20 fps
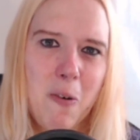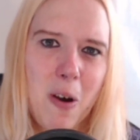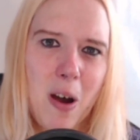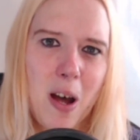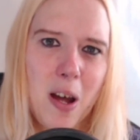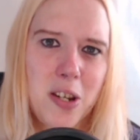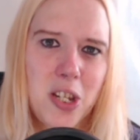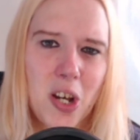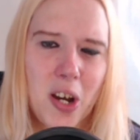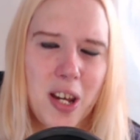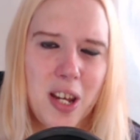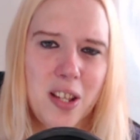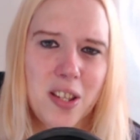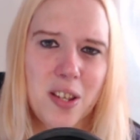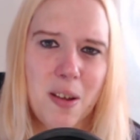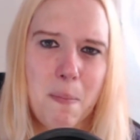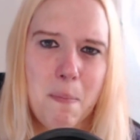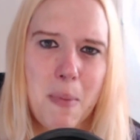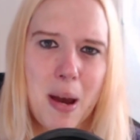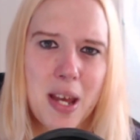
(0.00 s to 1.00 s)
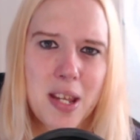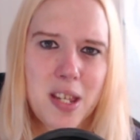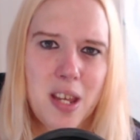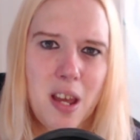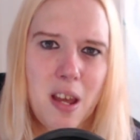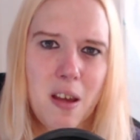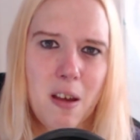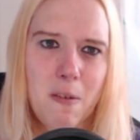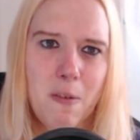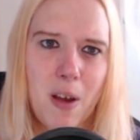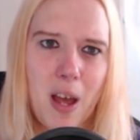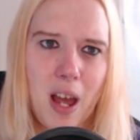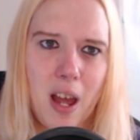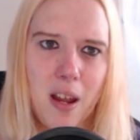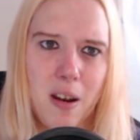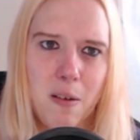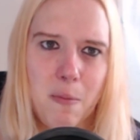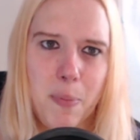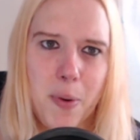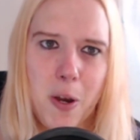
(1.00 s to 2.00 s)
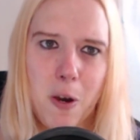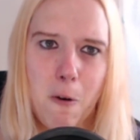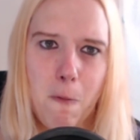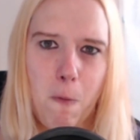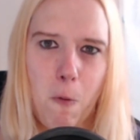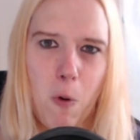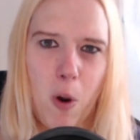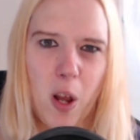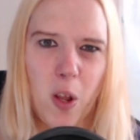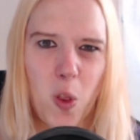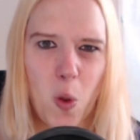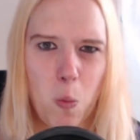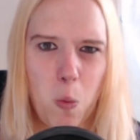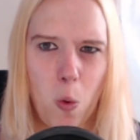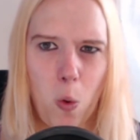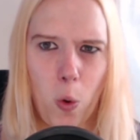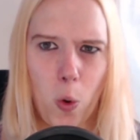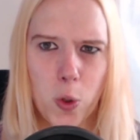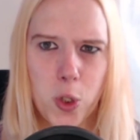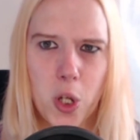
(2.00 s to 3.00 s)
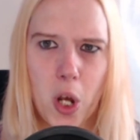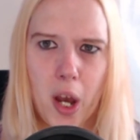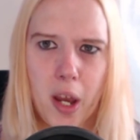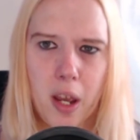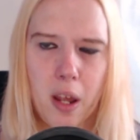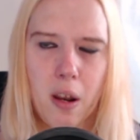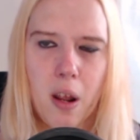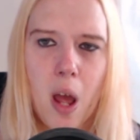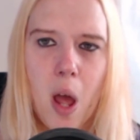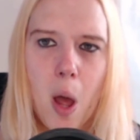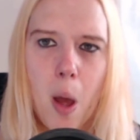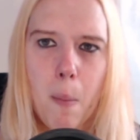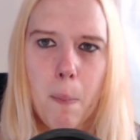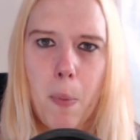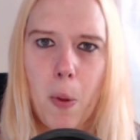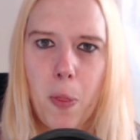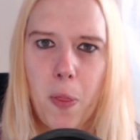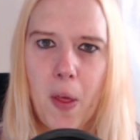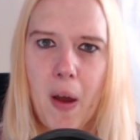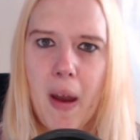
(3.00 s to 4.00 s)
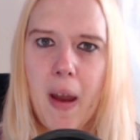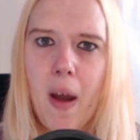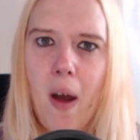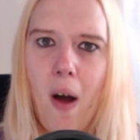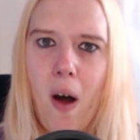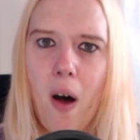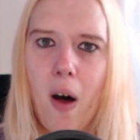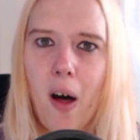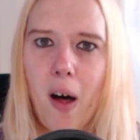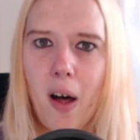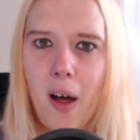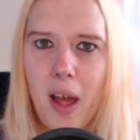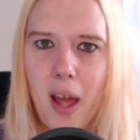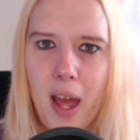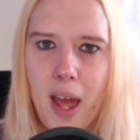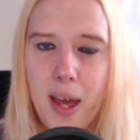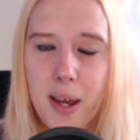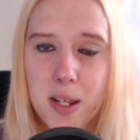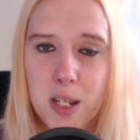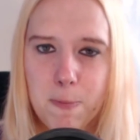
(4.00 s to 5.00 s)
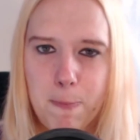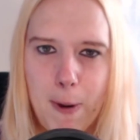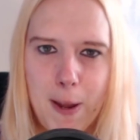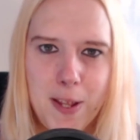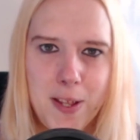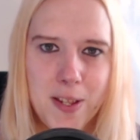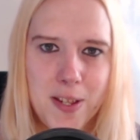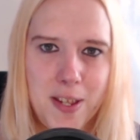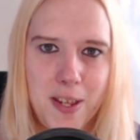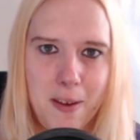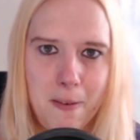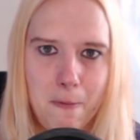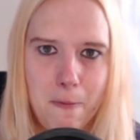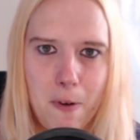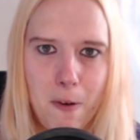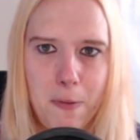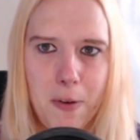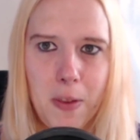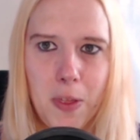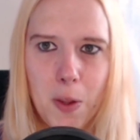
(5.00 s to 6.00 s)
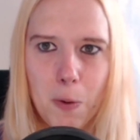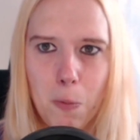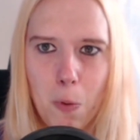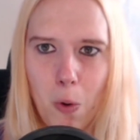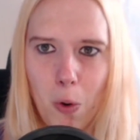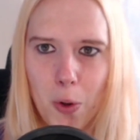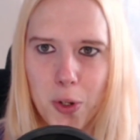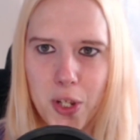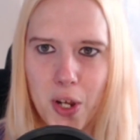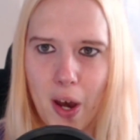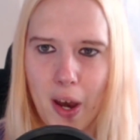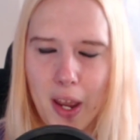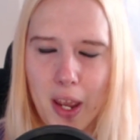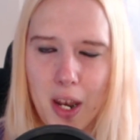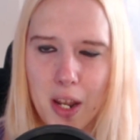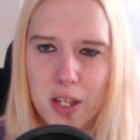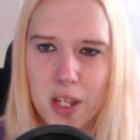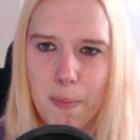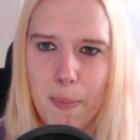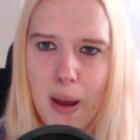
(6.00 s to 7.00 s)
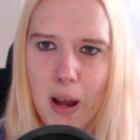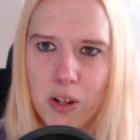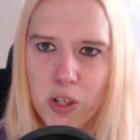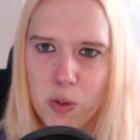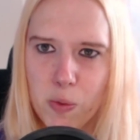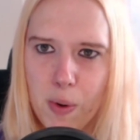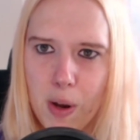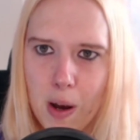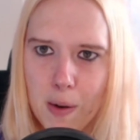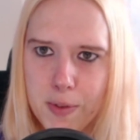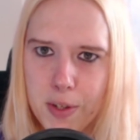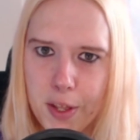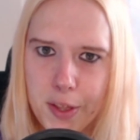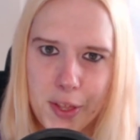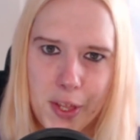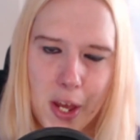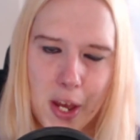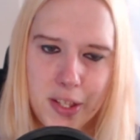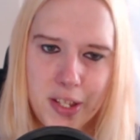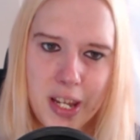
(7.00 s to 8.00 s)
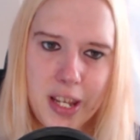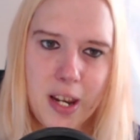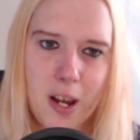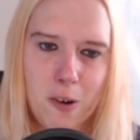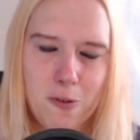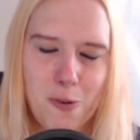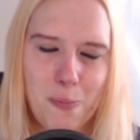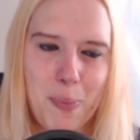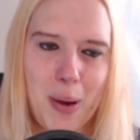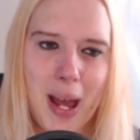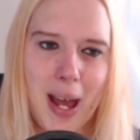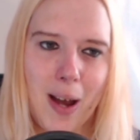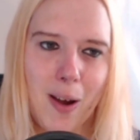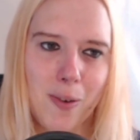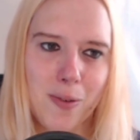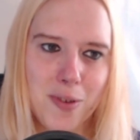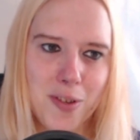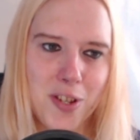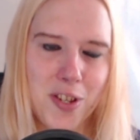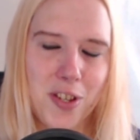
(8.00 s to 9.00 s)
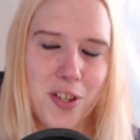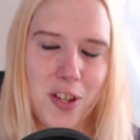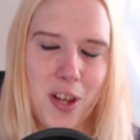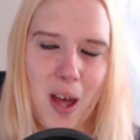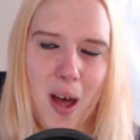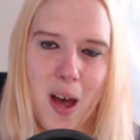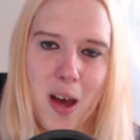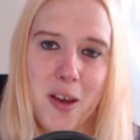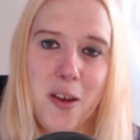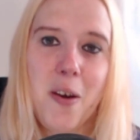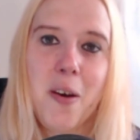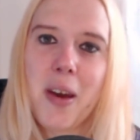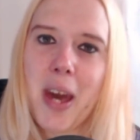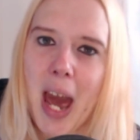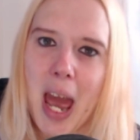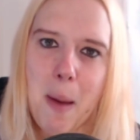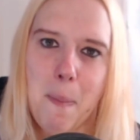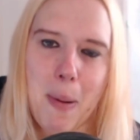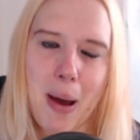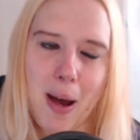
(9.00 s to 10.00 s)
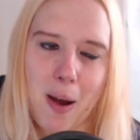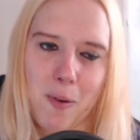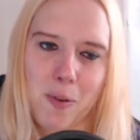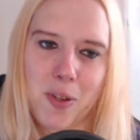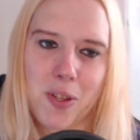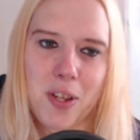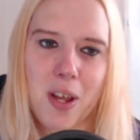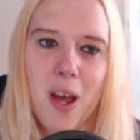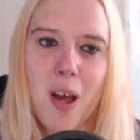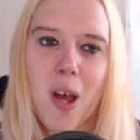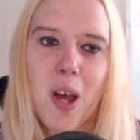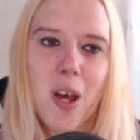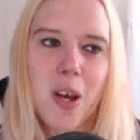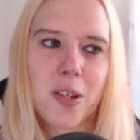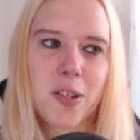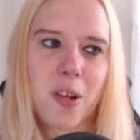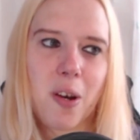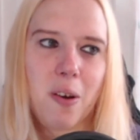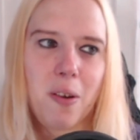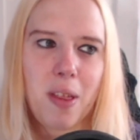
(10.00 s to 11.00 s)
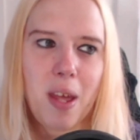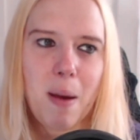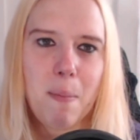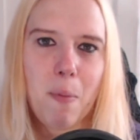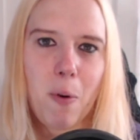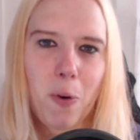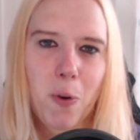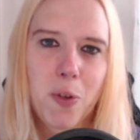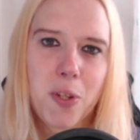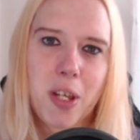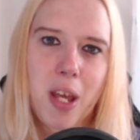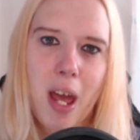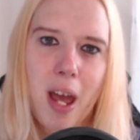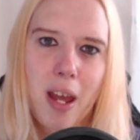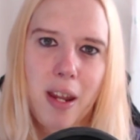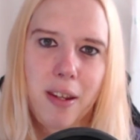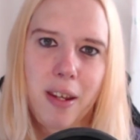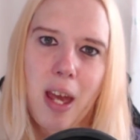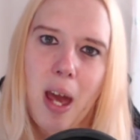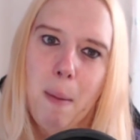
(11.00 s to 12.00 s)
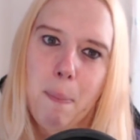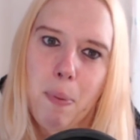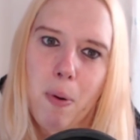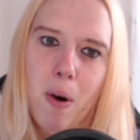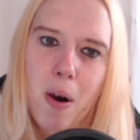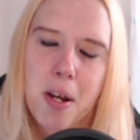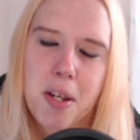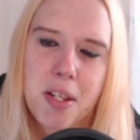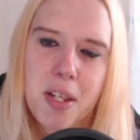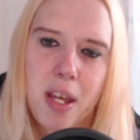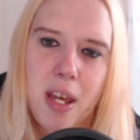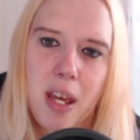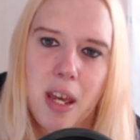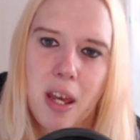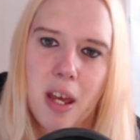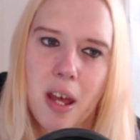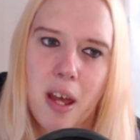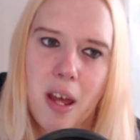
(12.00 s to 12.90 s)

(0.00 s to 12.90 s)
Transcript: Titans are massive and beautiful, like the Warlord Titan, but they are expensive. I think the Warlord Titan is about £1,200 to £1,300 UK pounds. So their models can get pricey.